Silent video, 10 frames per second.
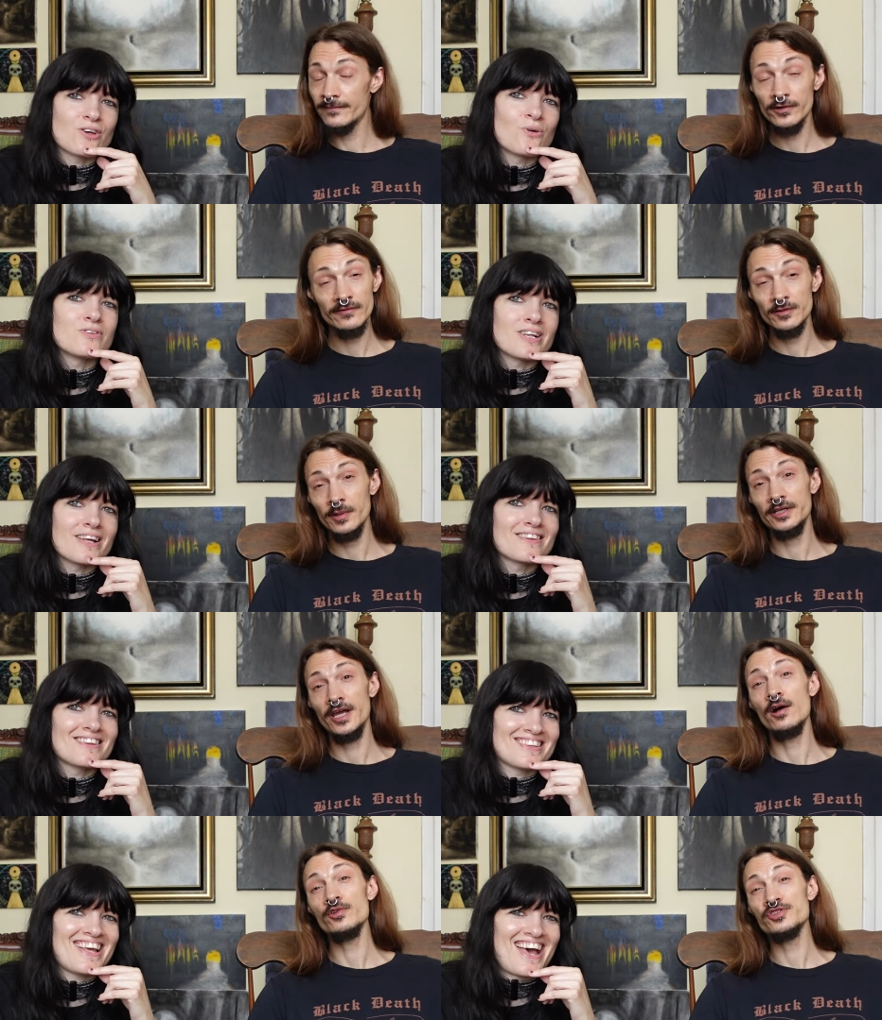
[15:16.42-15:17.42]
Speaker 1: for
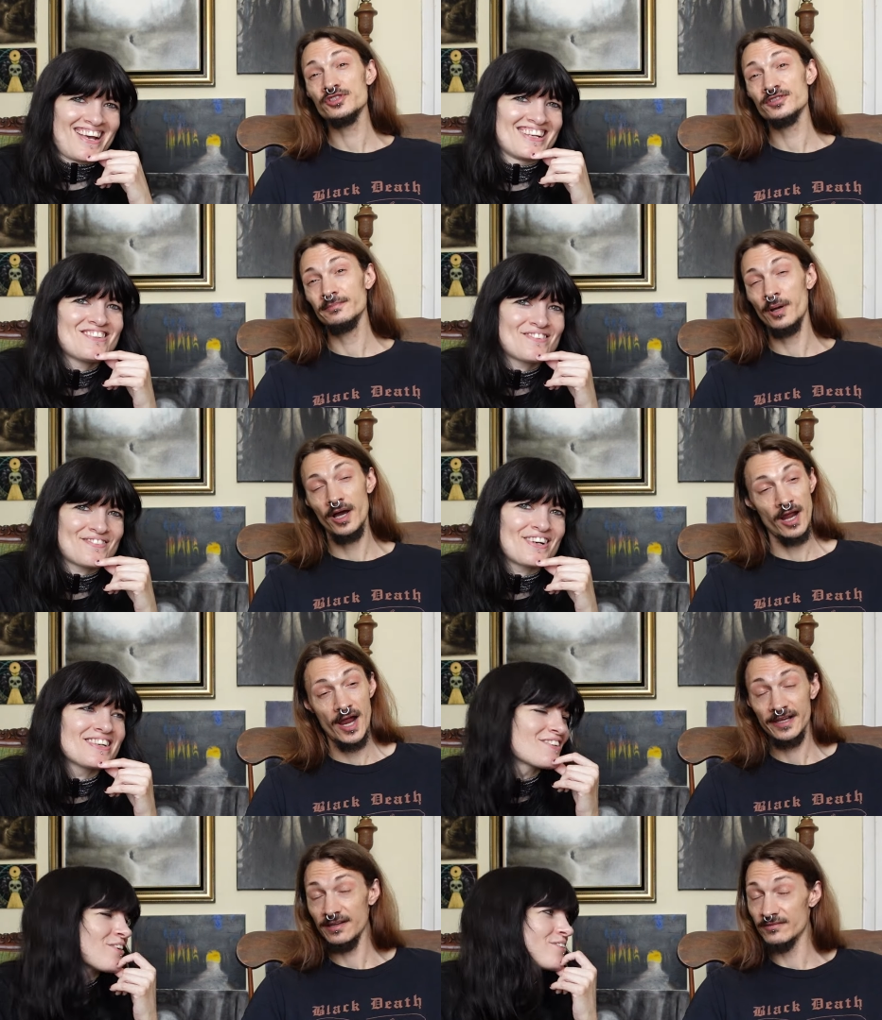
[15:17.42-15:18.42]
everybody deaf. else. Yeah, but
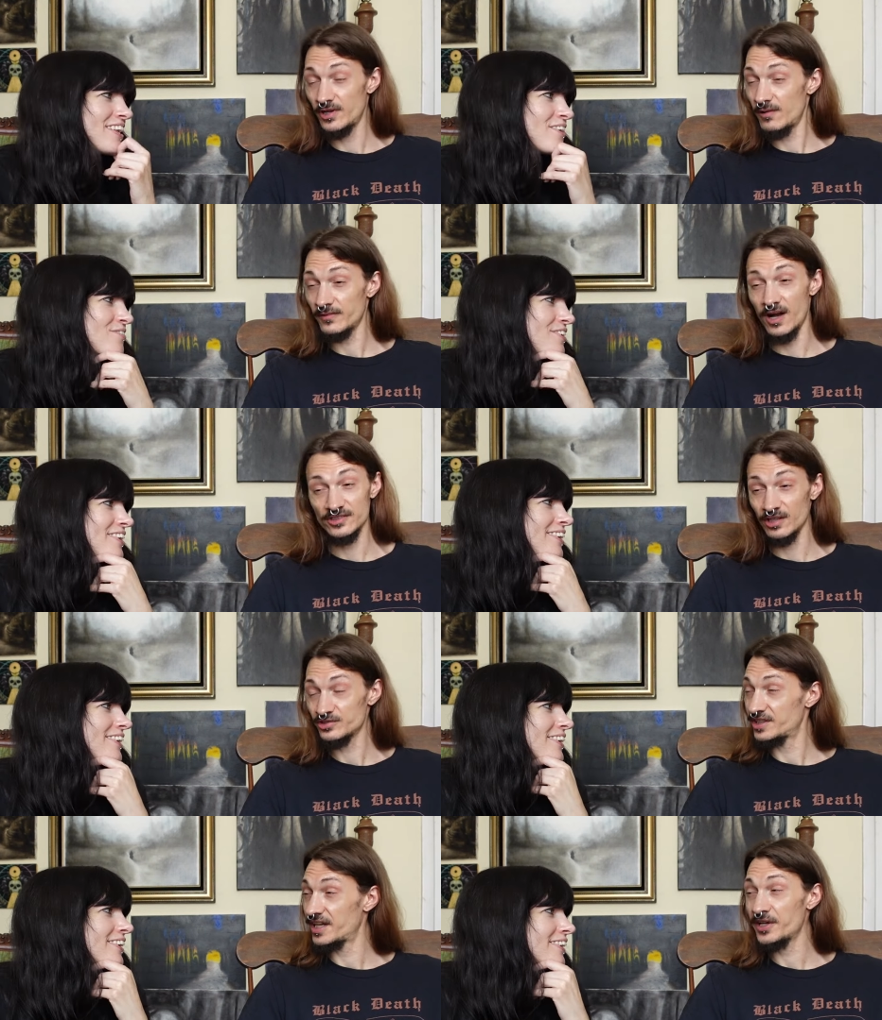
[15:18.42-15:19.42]
I give no fucks.
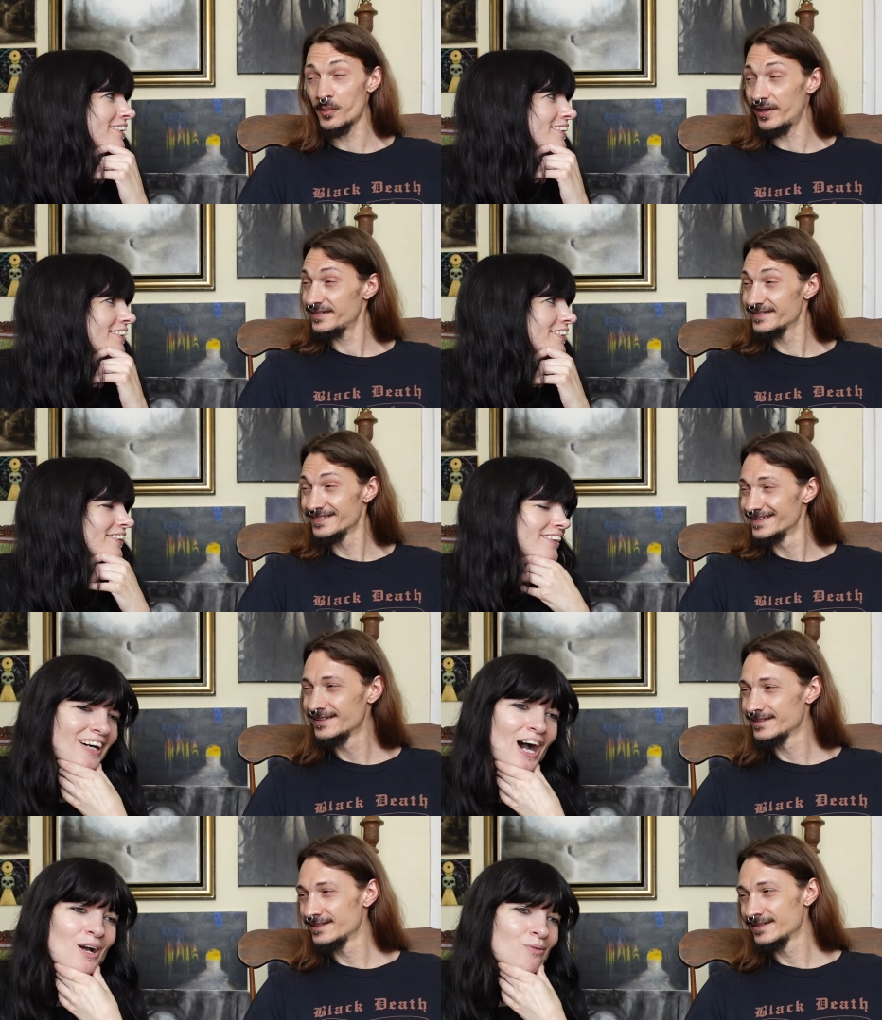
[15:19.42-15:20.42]
I'll sing anyway.
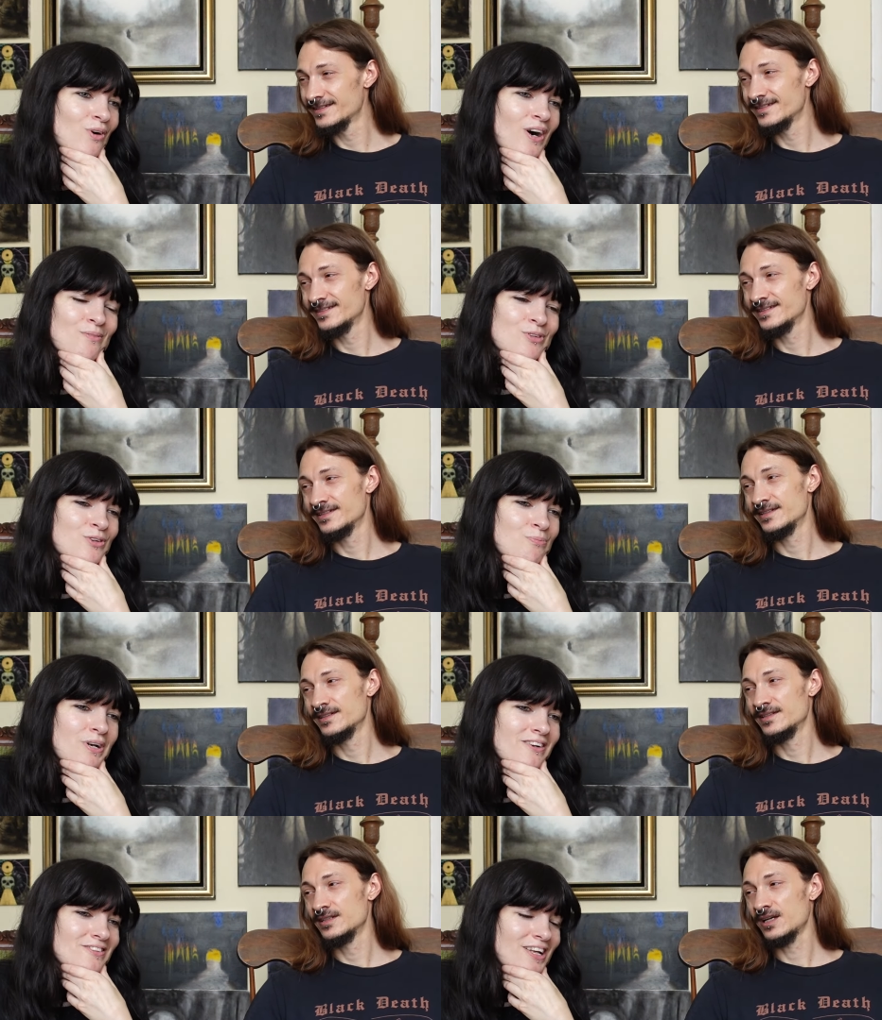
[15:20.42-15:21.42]
Speaker 2: I won't. I'm too
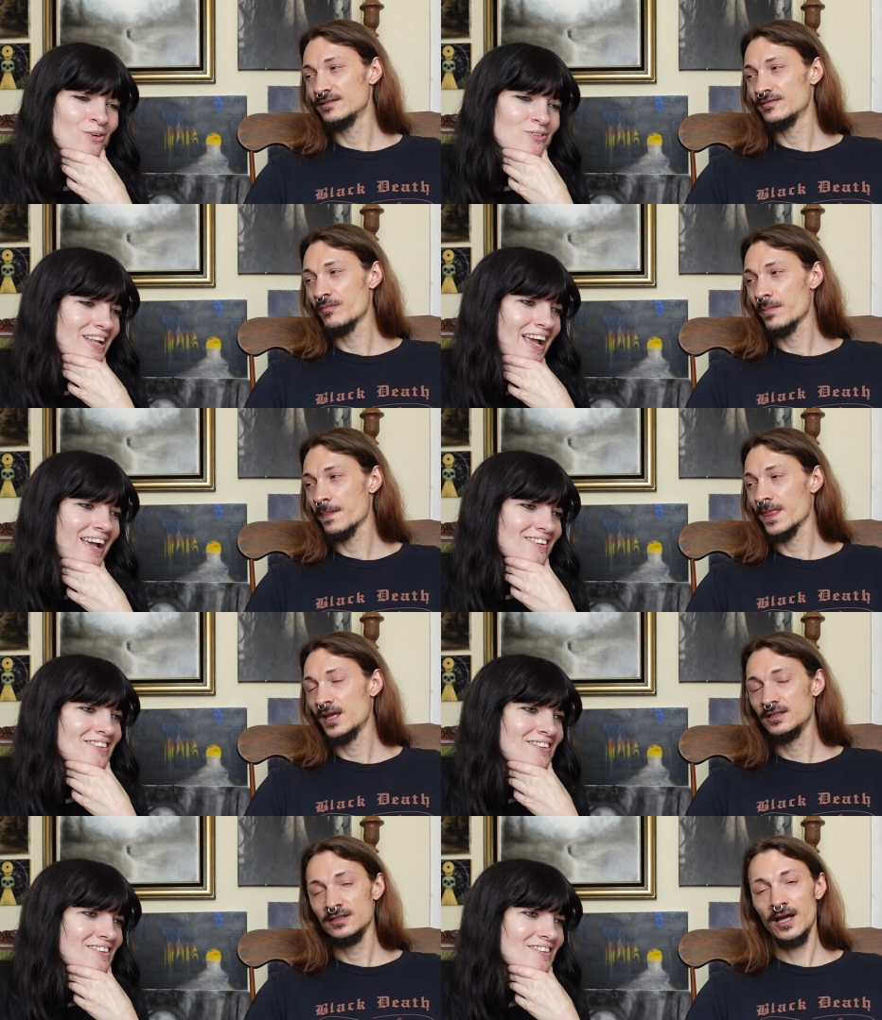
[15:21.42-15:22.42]
embarrassed. I don't
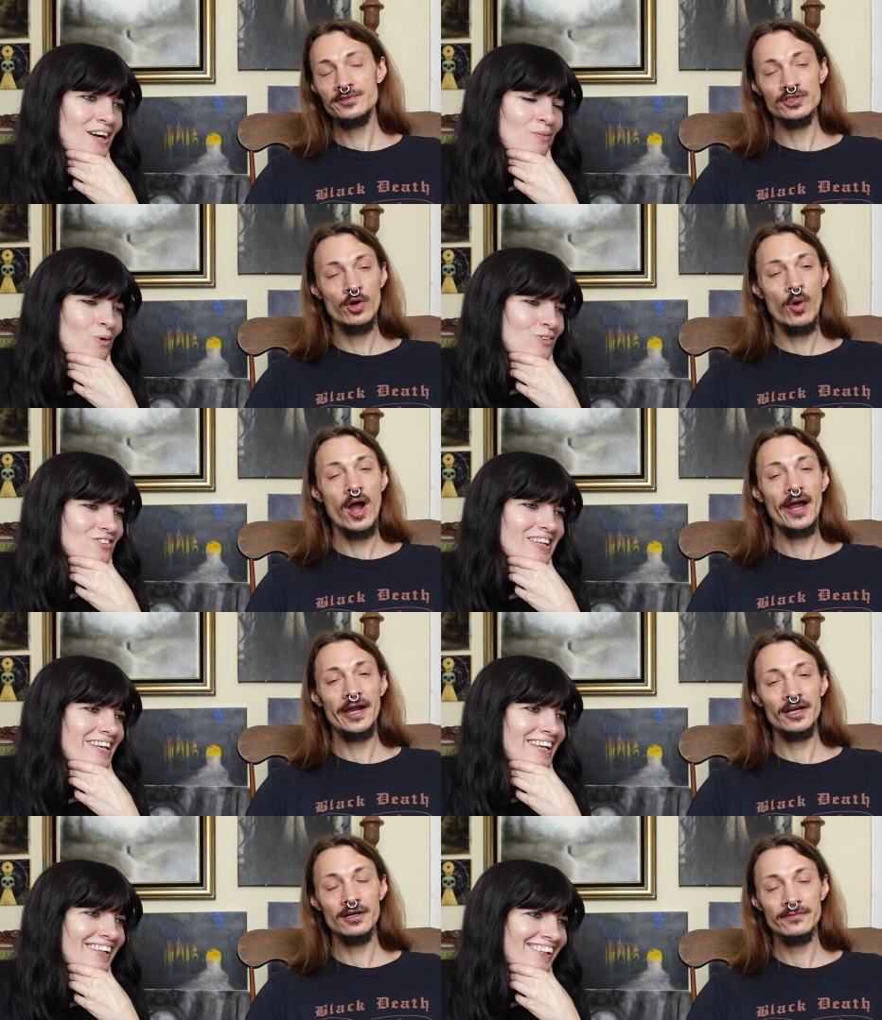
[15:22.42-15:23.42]
dance. I was I in
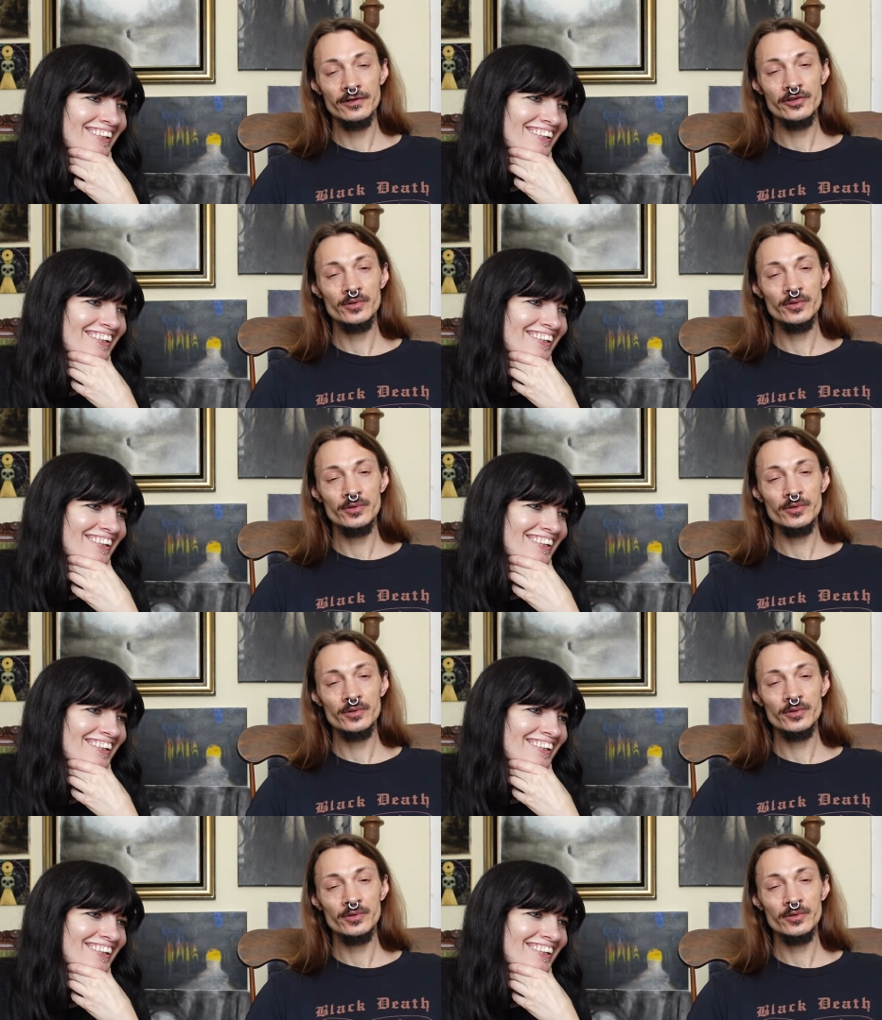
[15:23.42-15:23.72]
choir sing. for